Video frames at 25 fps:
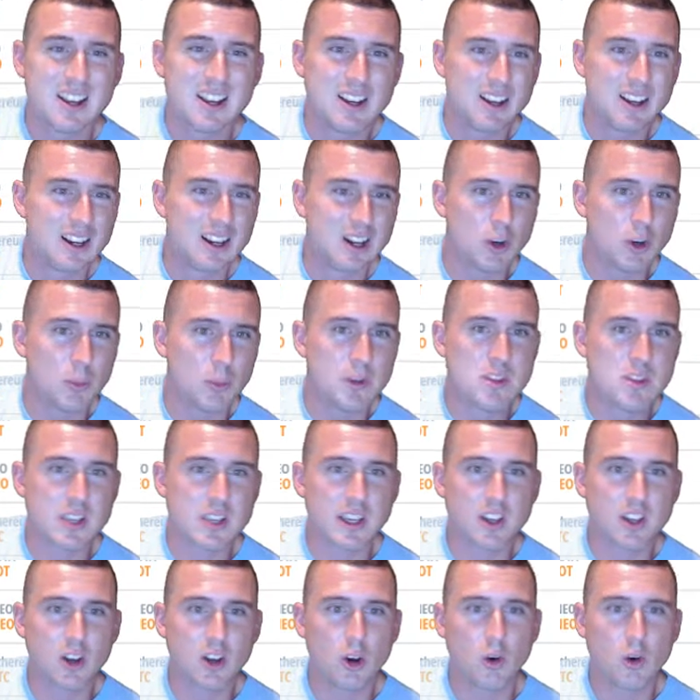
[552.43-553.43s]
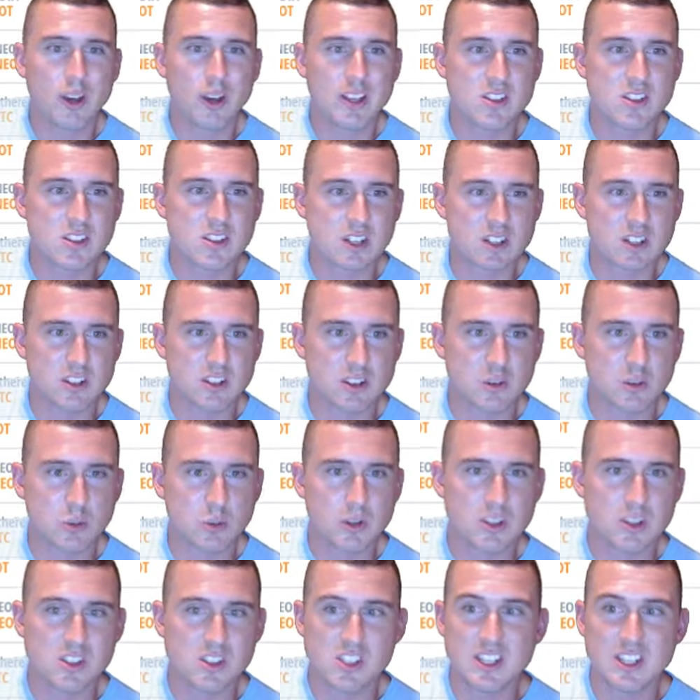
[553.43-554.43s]
Let me say Go
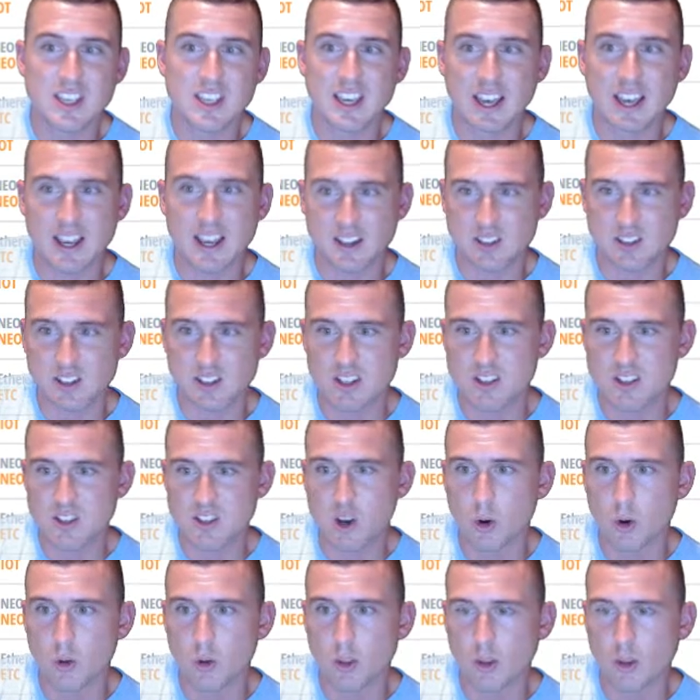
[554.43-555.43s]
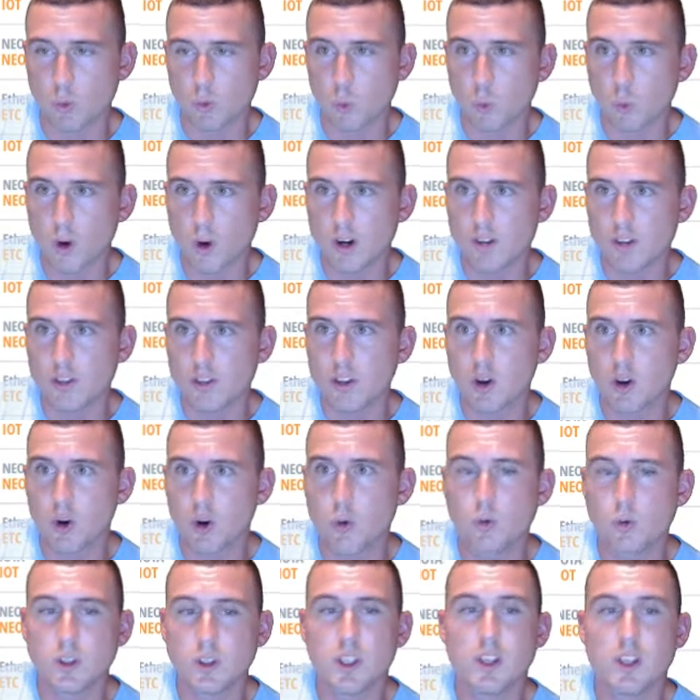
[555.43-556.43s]
863. Zcash is one of the
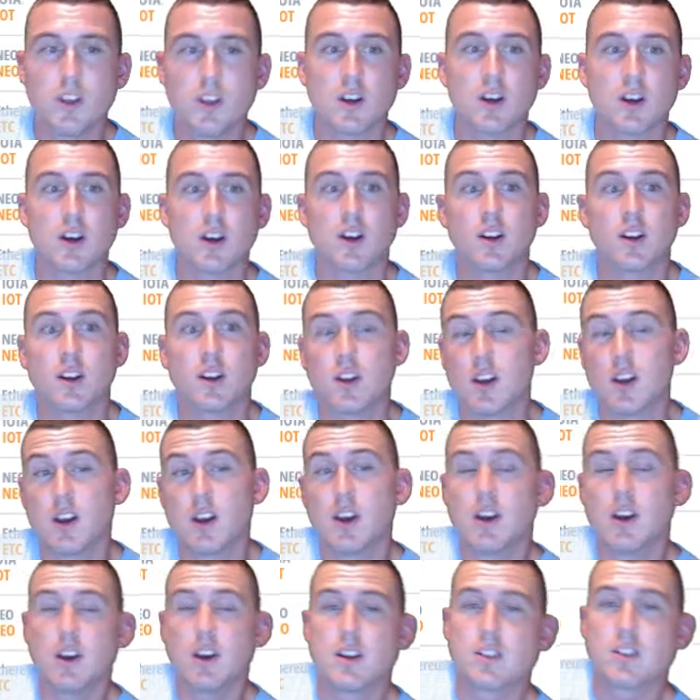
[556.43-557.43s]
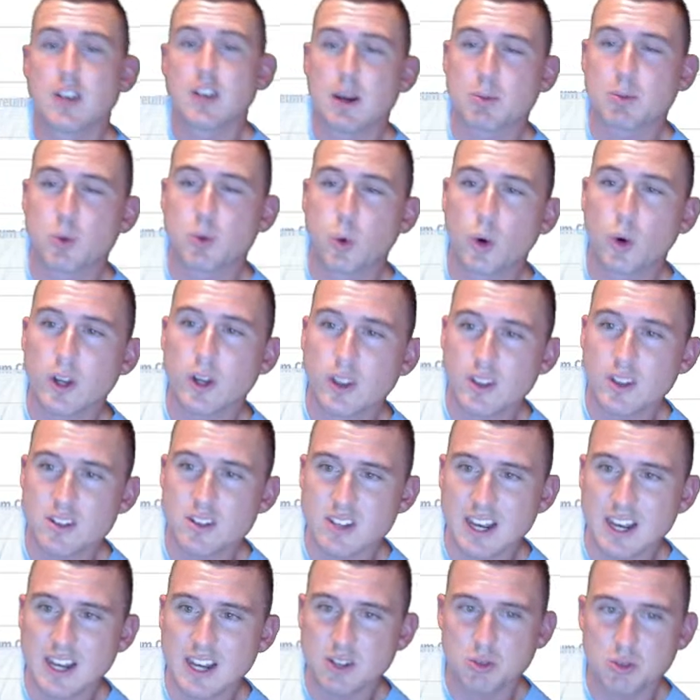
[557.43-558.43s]
only top 20 that's
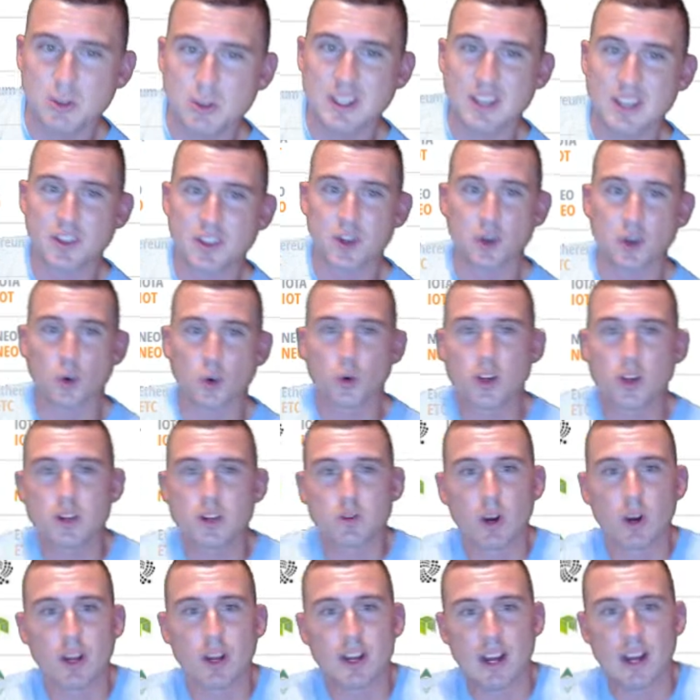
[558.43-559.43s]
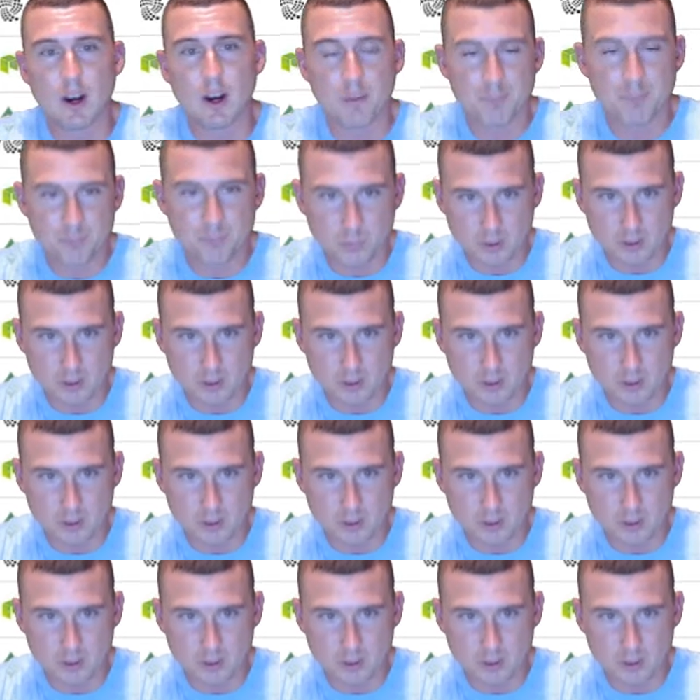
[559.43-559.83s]
actually in the green right now.